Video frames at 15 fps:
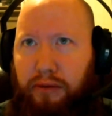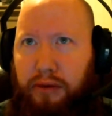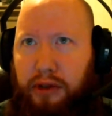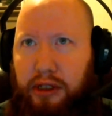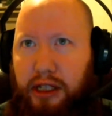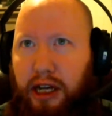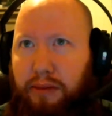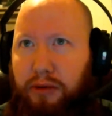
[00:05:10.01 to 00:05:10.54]

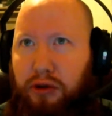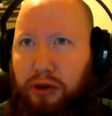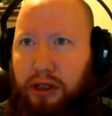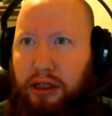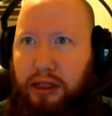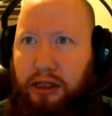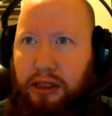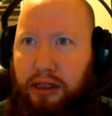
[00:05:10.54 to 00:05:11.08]
the time
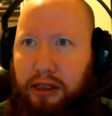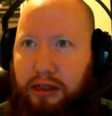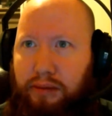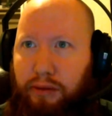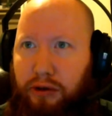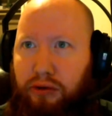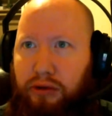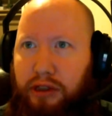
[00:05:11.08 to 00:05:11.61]
between this
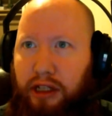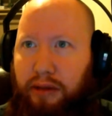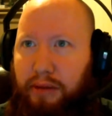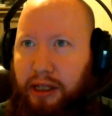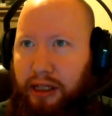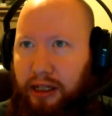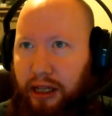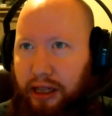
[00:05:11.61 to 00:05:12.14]
most recent
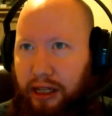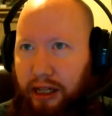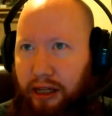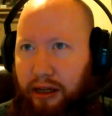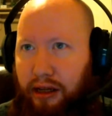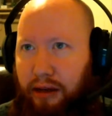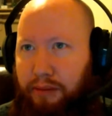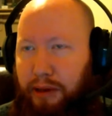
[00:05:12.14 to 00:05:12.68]
update and the
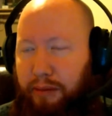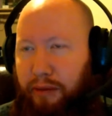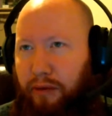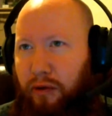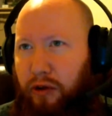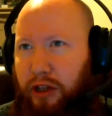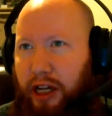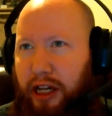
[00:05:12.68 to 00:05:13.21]
update
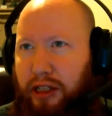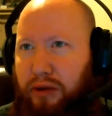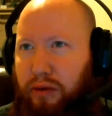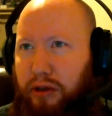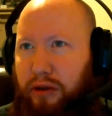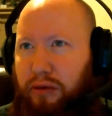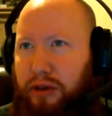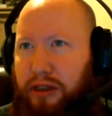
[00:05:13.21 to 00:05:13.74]
before that, I
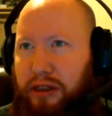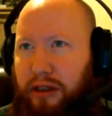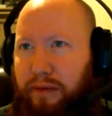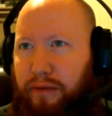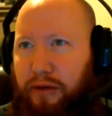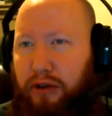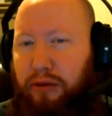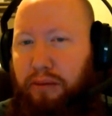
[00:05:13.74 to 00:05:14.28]
swear, was a
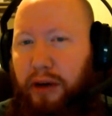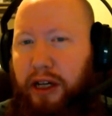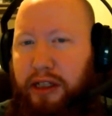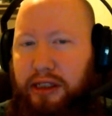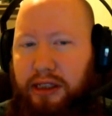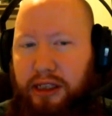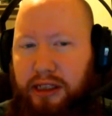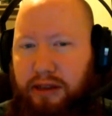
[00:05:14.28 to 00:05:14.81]
few
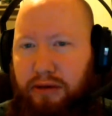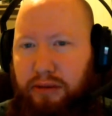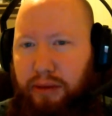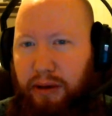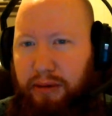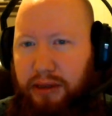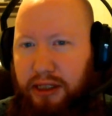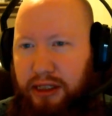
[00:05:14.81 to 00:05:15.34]
months, because it was
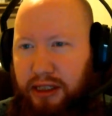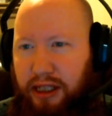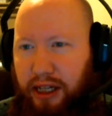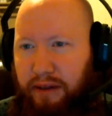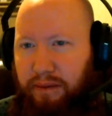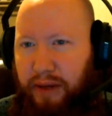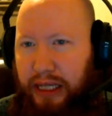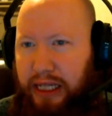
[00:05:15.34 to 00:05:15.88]
probably since
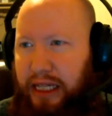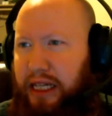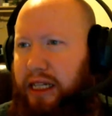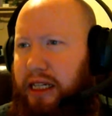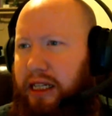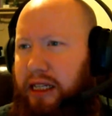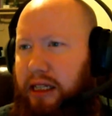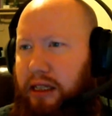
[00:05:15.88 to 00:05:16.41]
like the
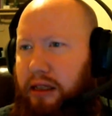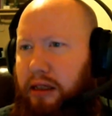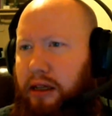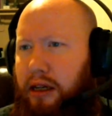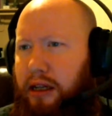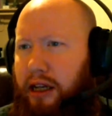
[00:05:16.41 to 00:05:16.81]
Kindy,